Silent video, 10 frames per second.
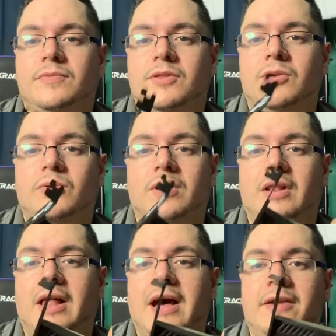do a
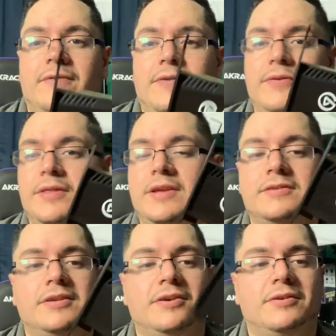lot of different
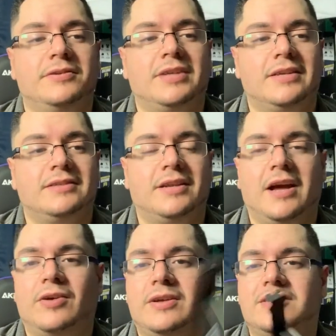things here and test it
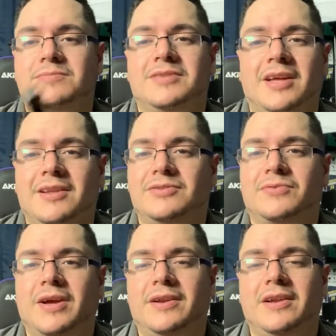out, get some settings
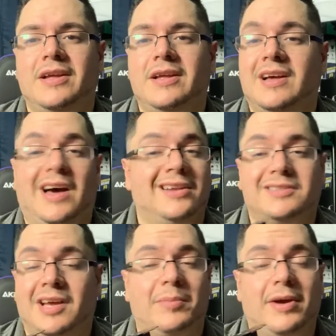right.
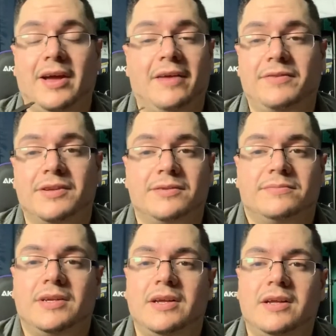Honestly, I'll probably have to
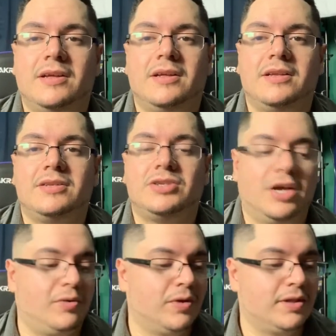
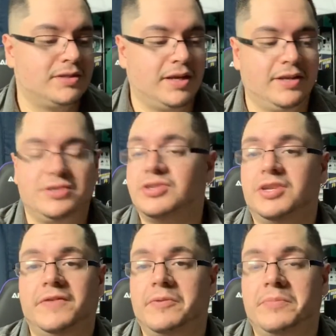check what the settings should
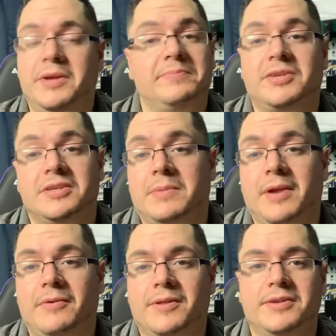even be because I'm
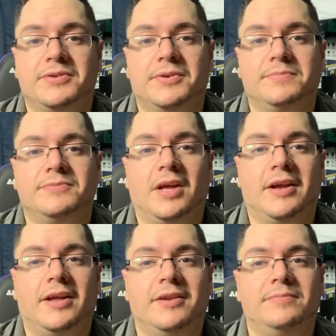not really sure.
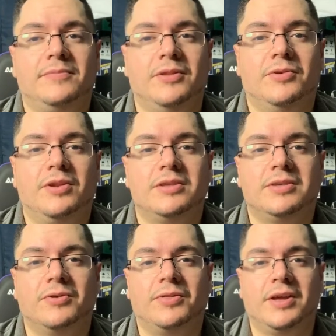Again, new to this
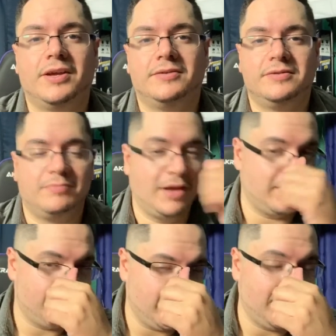whole thing,
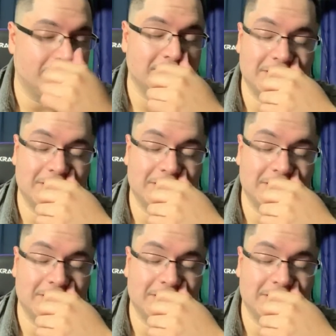making videos.